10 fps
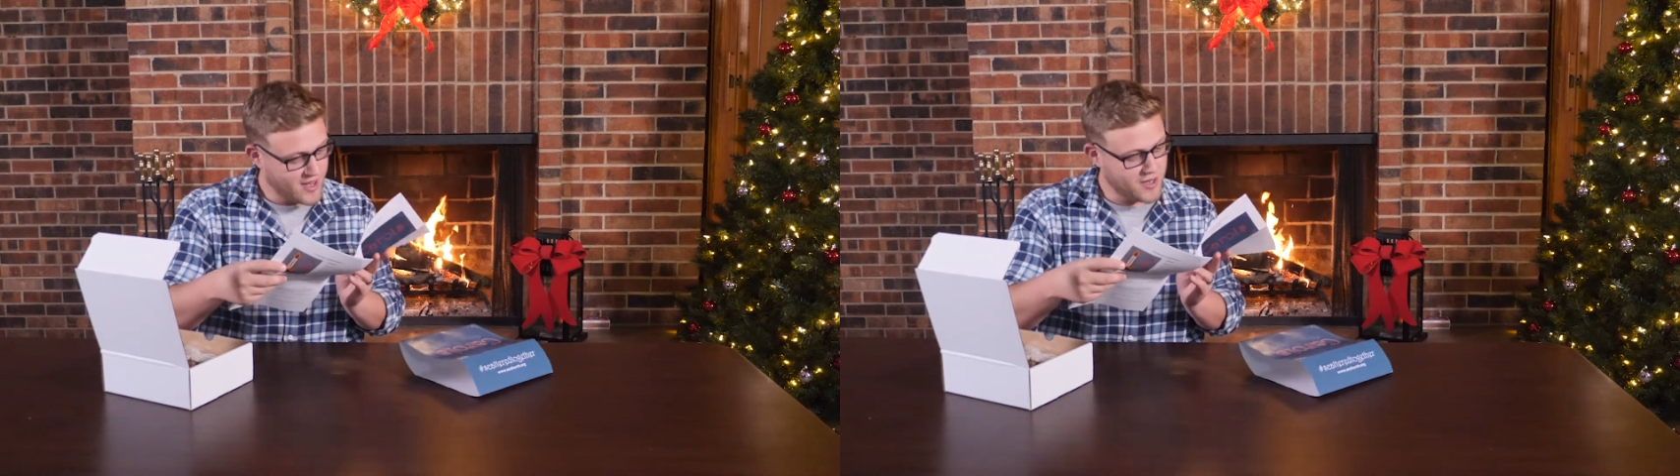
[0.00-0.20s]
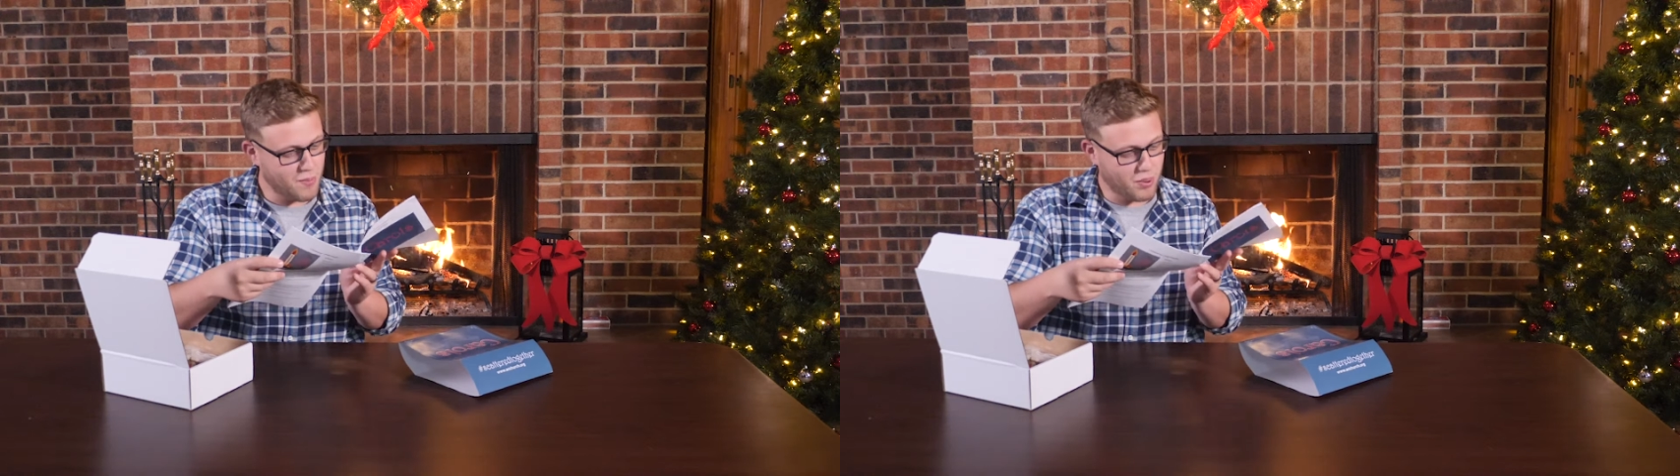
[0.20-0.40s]

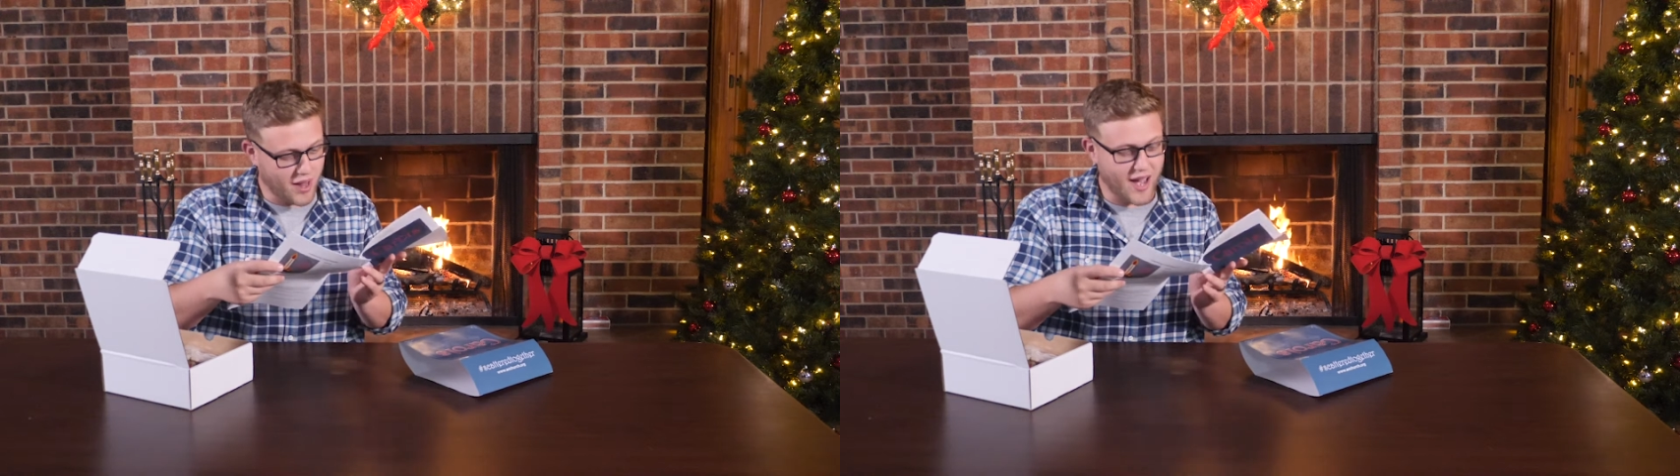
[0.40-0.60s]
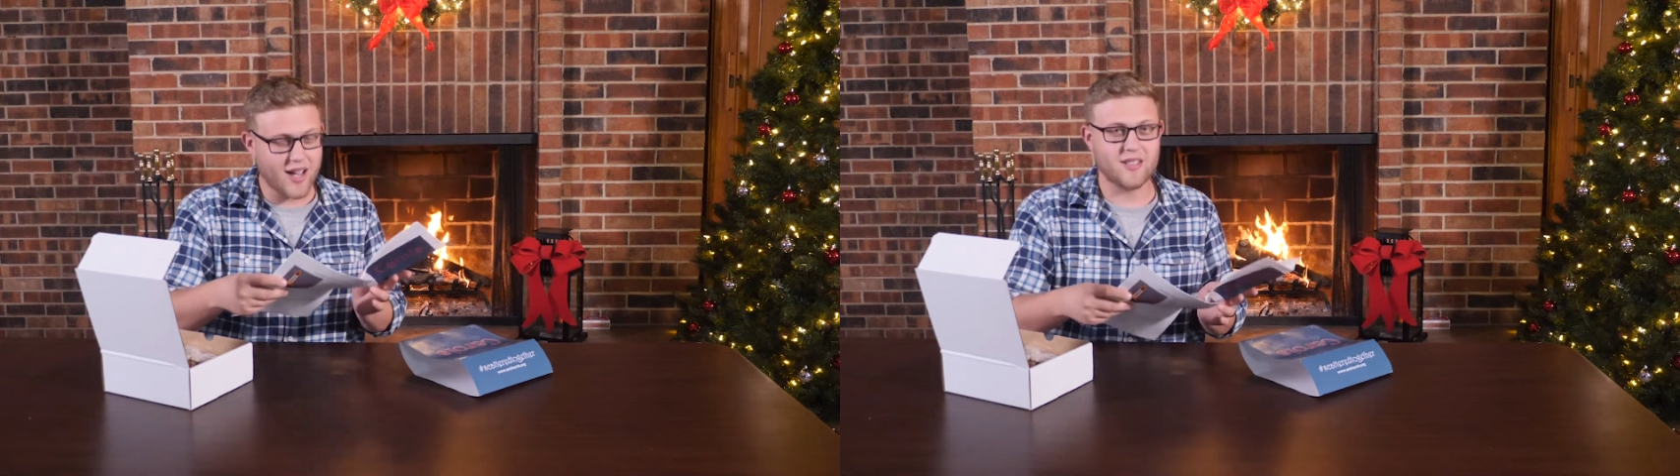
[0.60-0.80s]

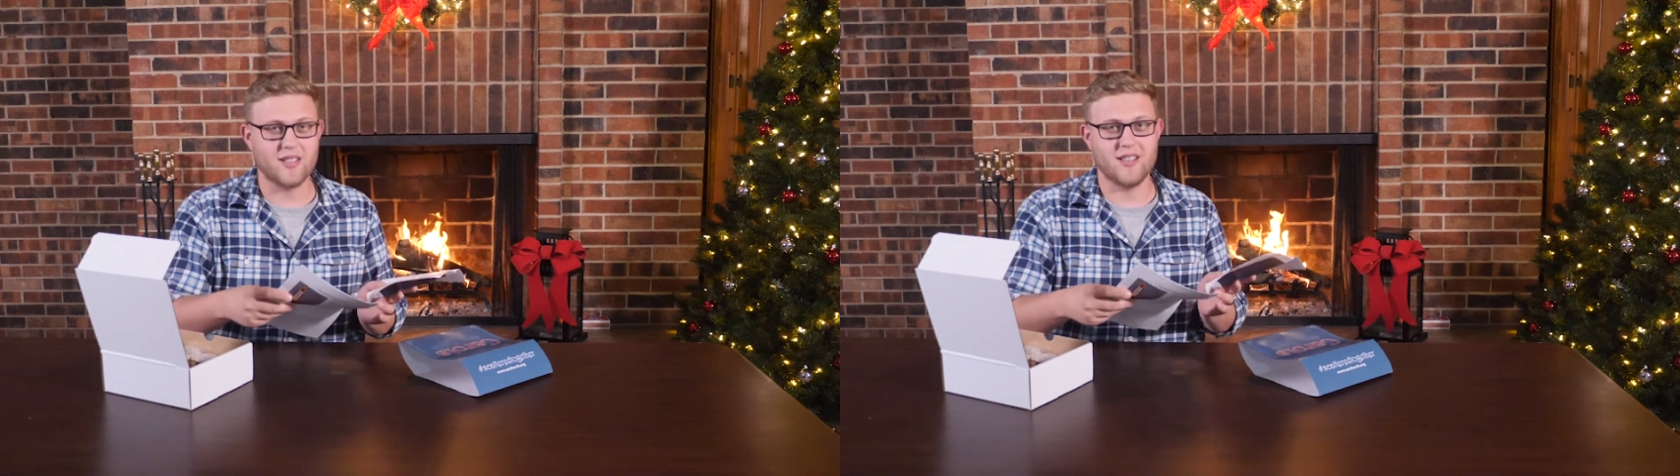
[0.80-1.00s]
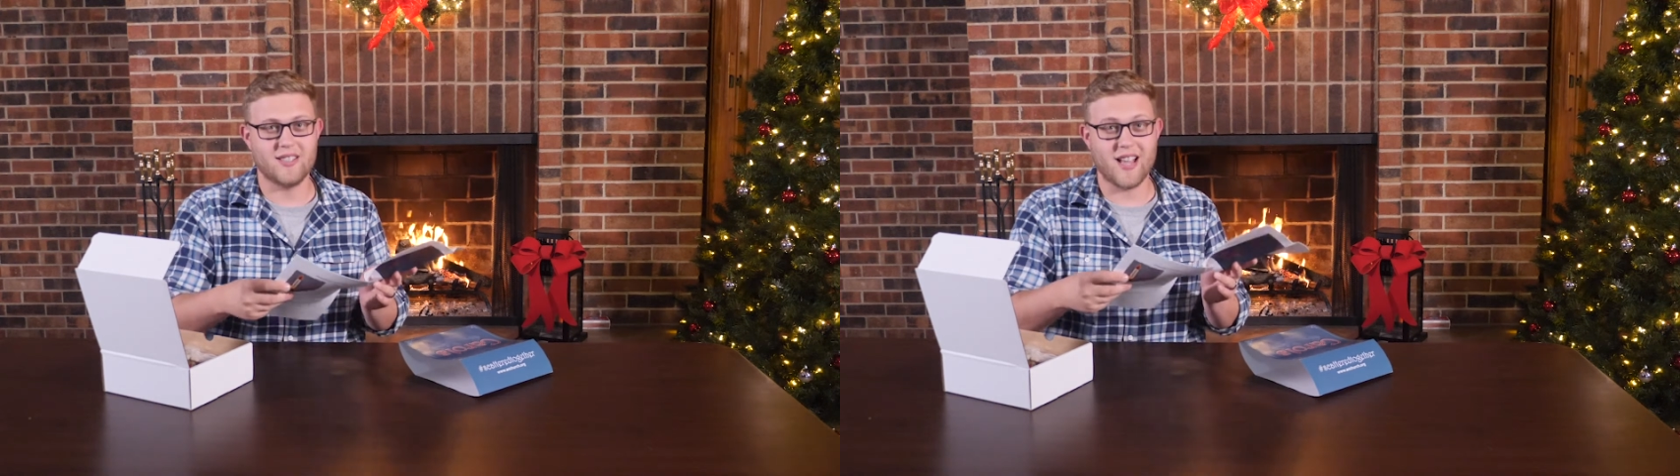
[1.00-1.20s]
supplies
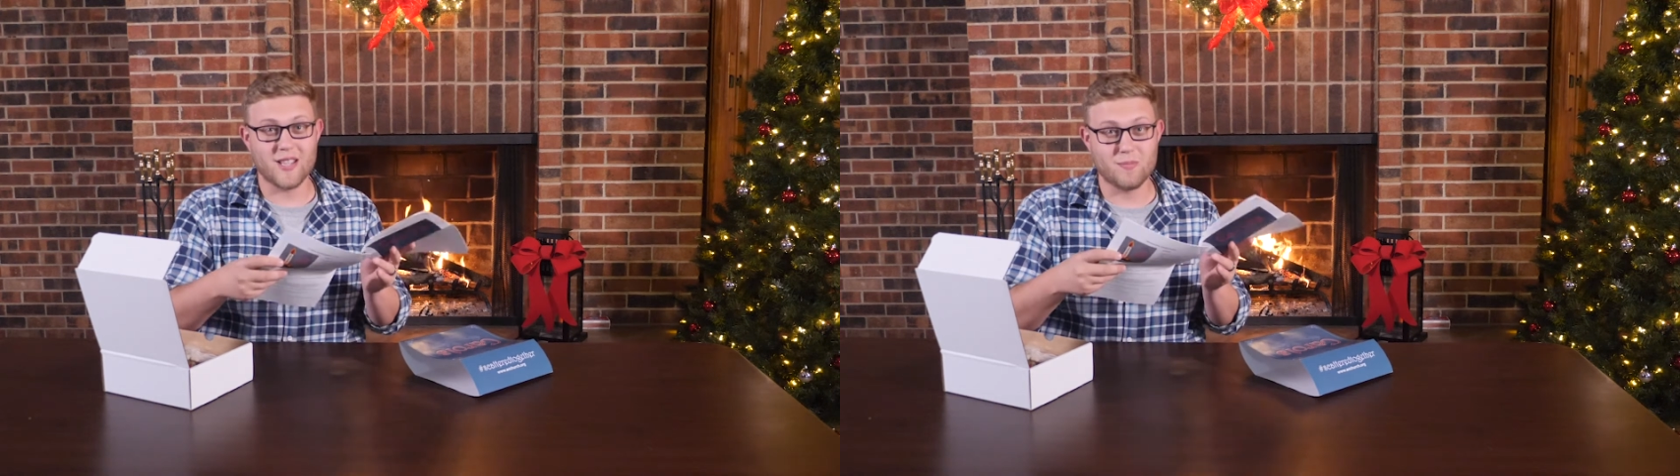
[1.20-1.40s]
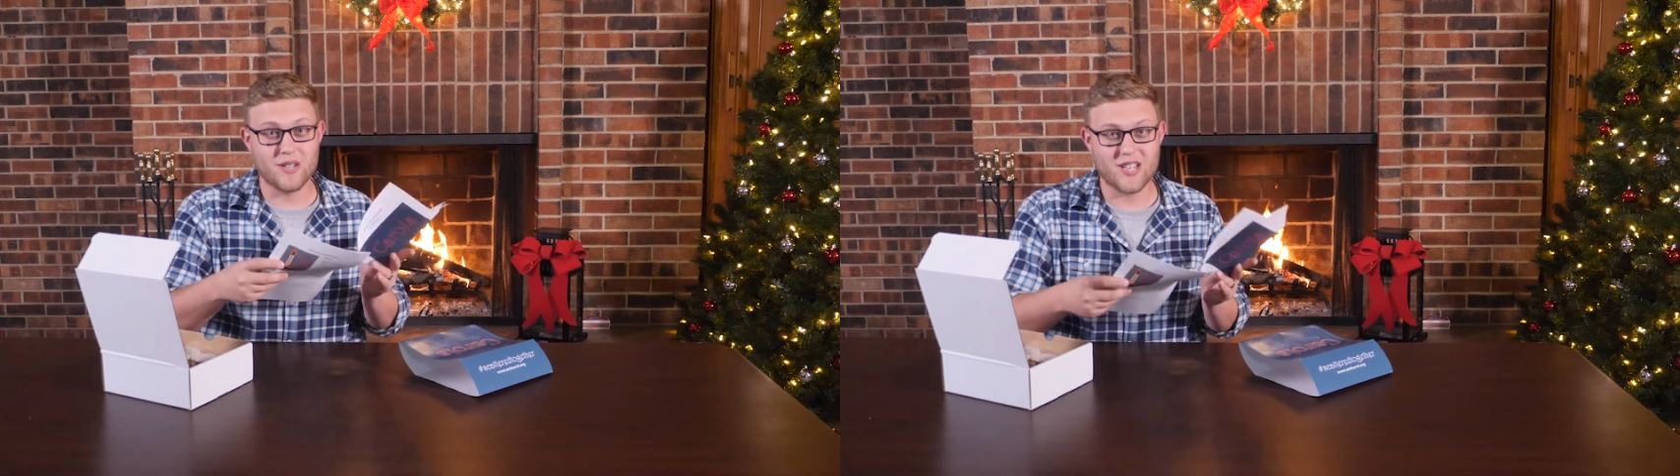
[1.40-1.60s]
list. It
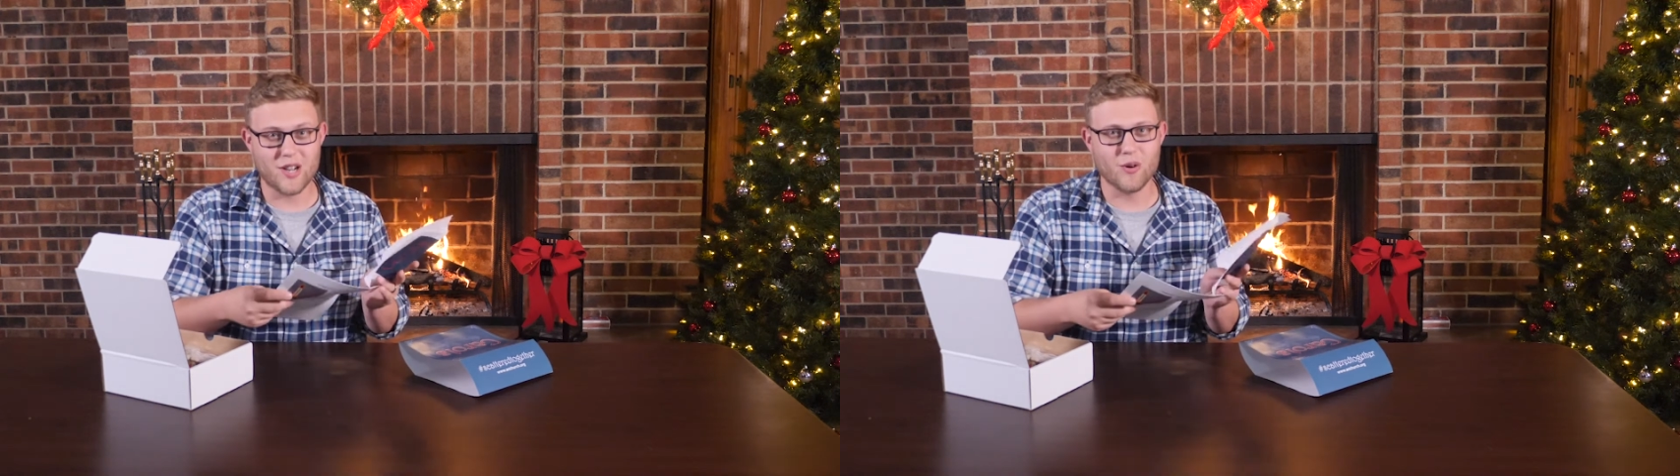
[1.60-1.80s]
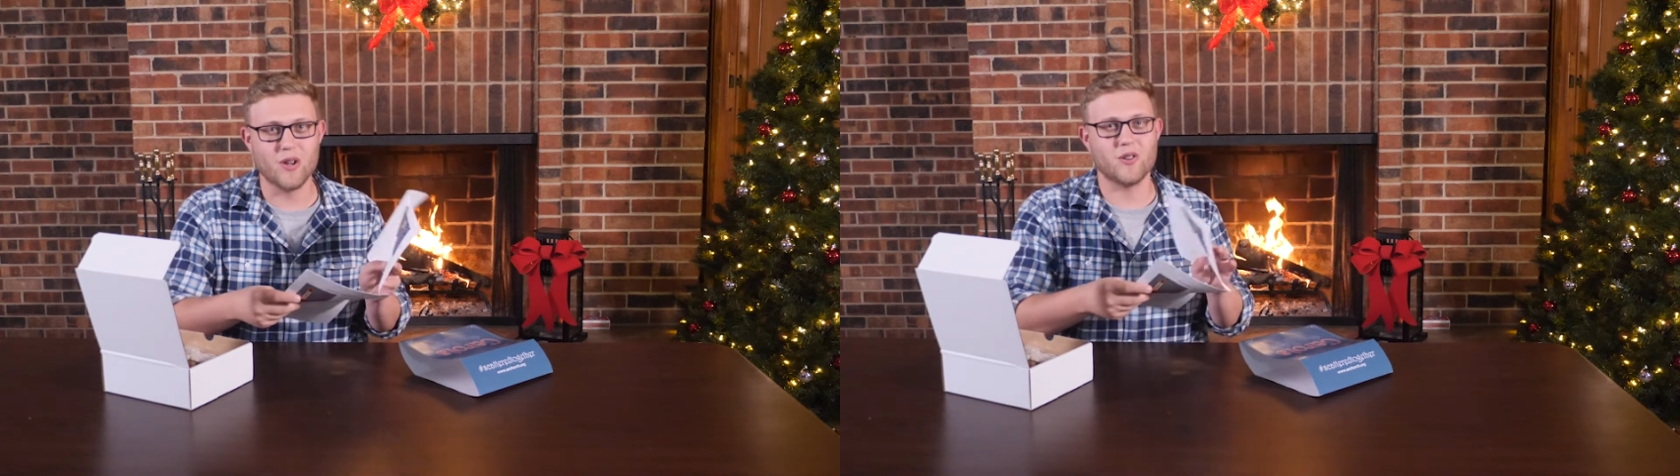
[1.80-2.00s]
has
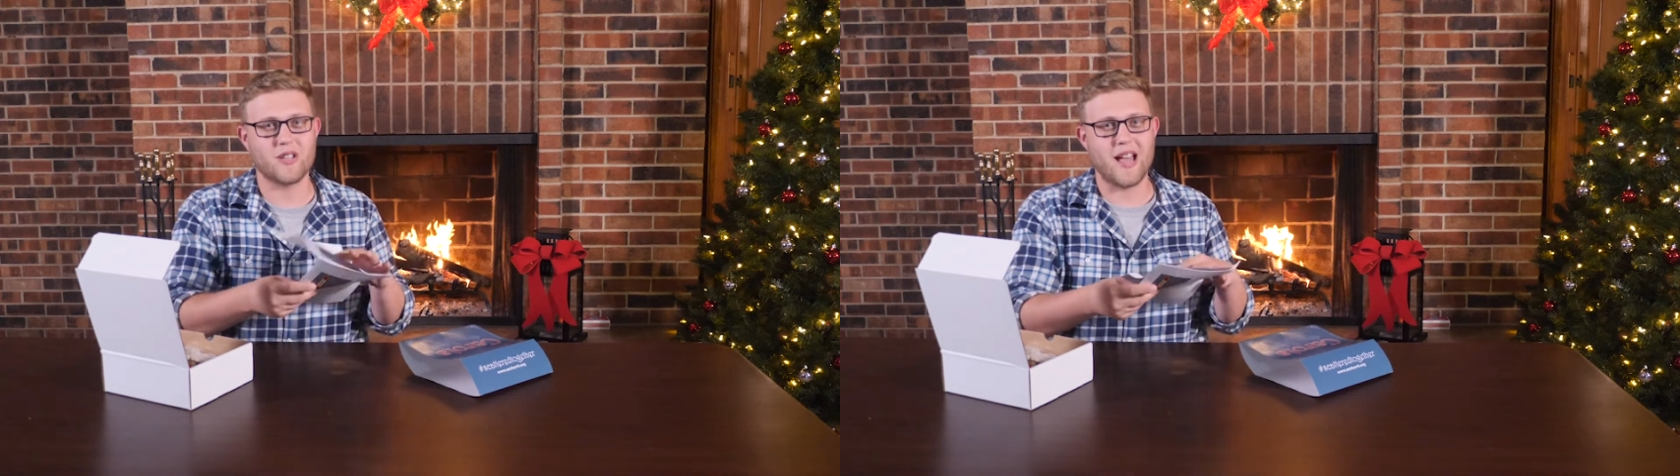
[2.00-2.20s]
materials.